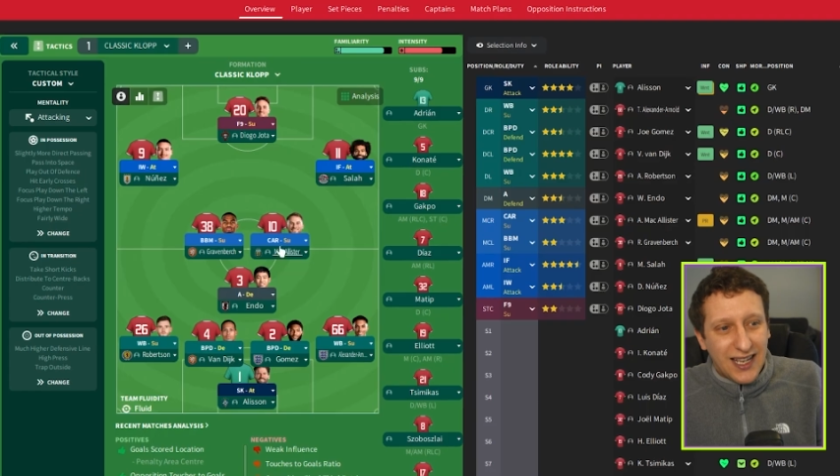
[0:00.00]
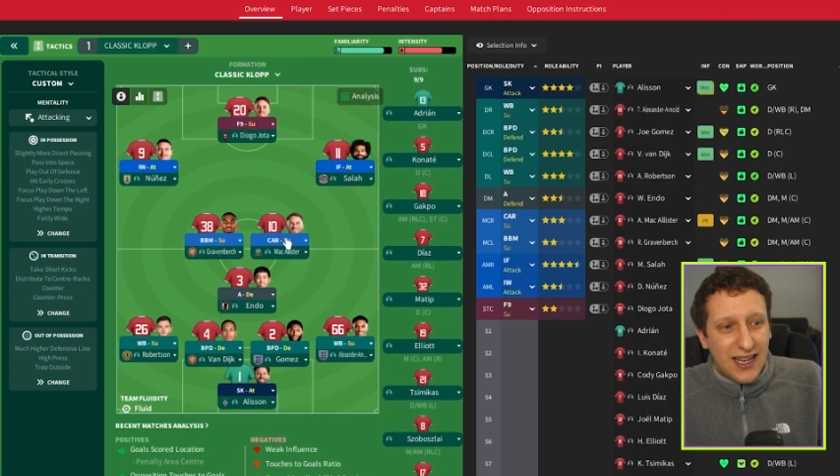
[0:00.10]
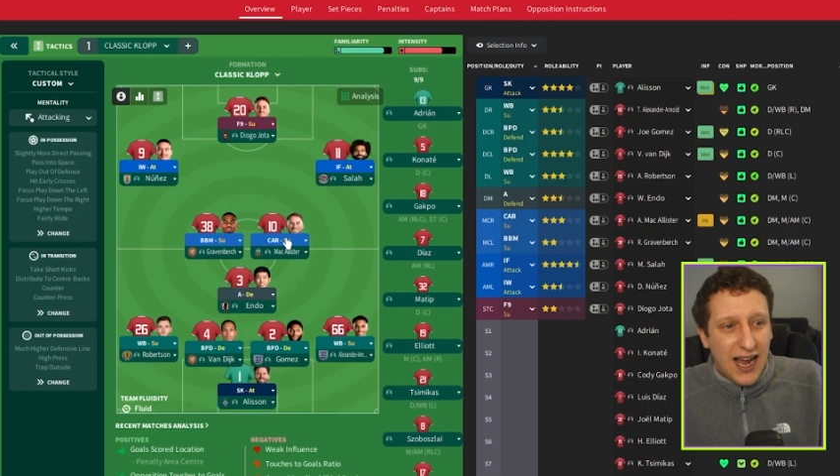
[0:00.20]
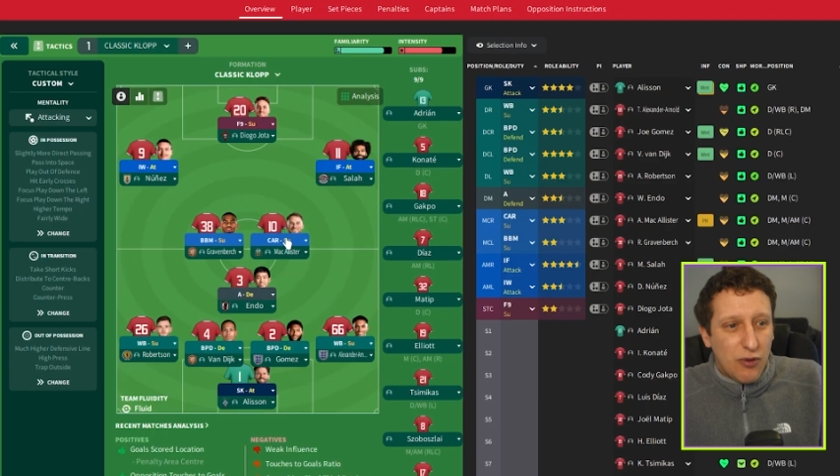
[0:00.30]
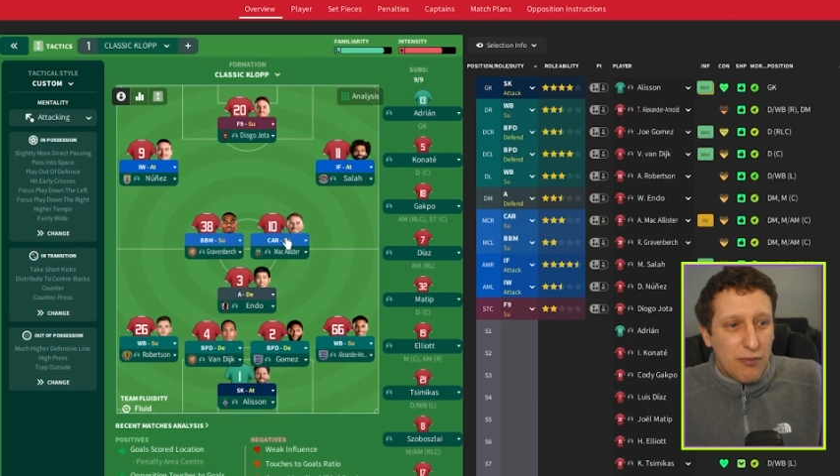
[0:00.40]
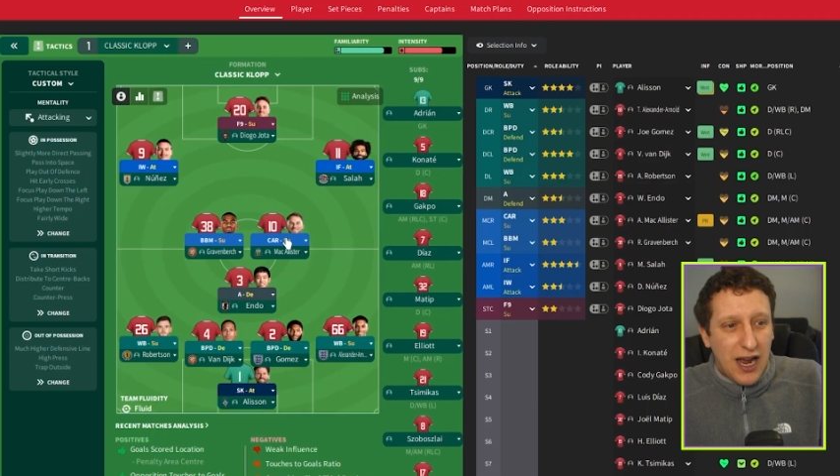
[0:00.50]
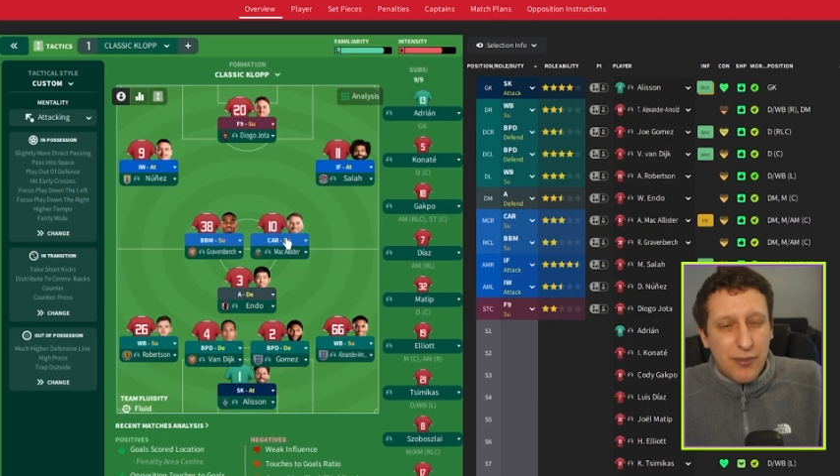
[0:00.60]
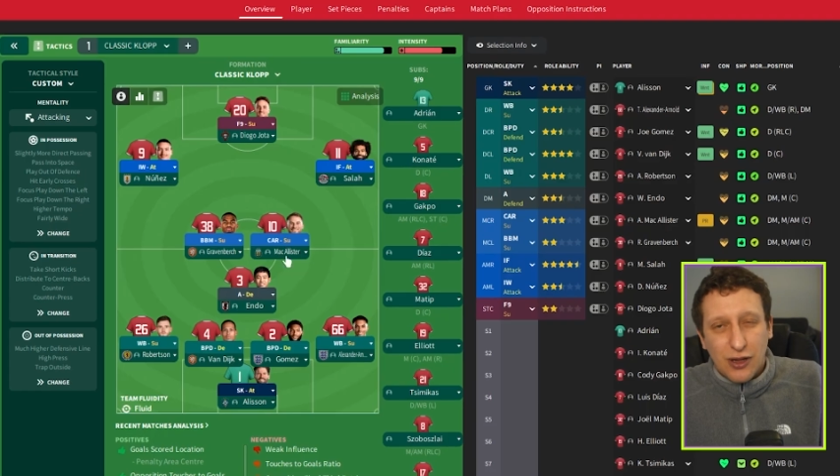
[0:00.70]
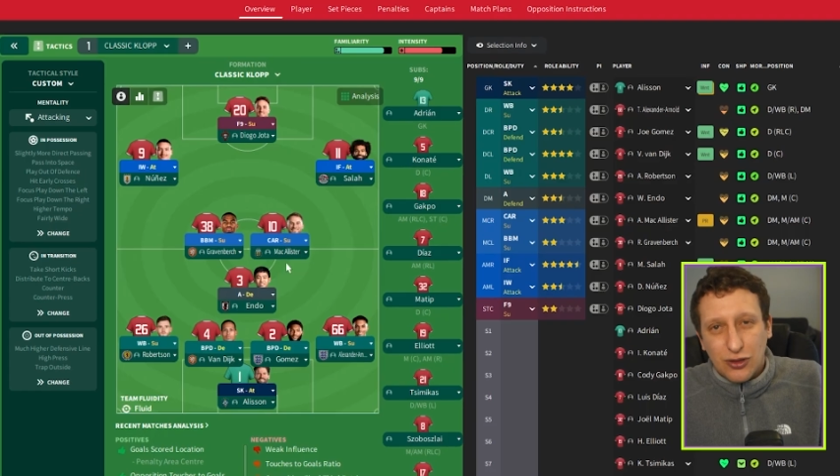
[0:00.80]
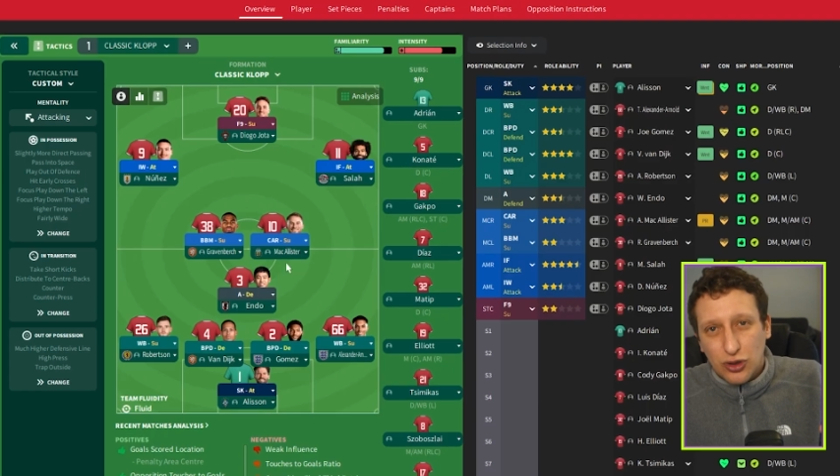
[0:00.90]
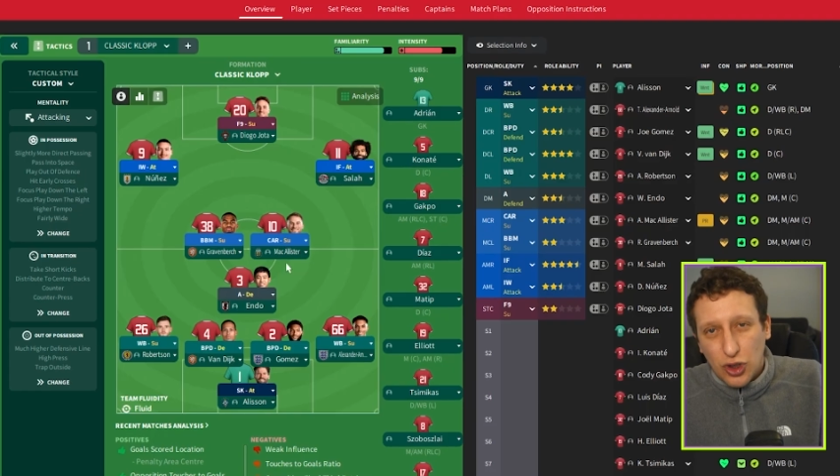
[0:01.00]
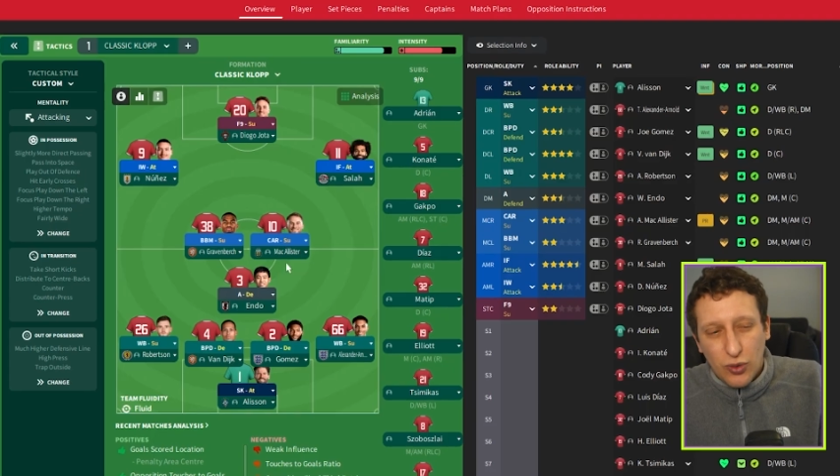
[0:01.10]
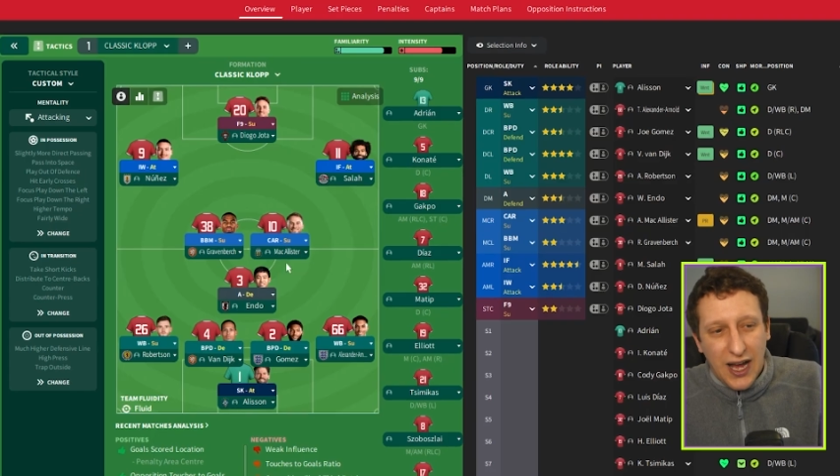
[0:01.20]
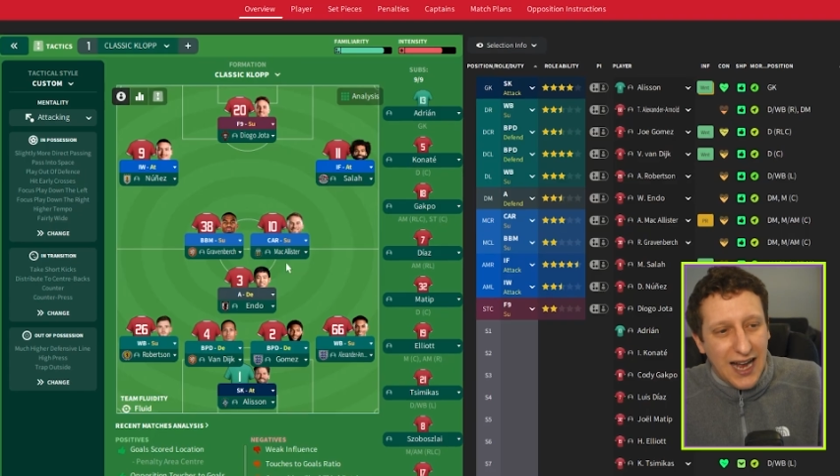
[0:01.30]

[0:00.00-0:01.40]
Now we might be able to do that.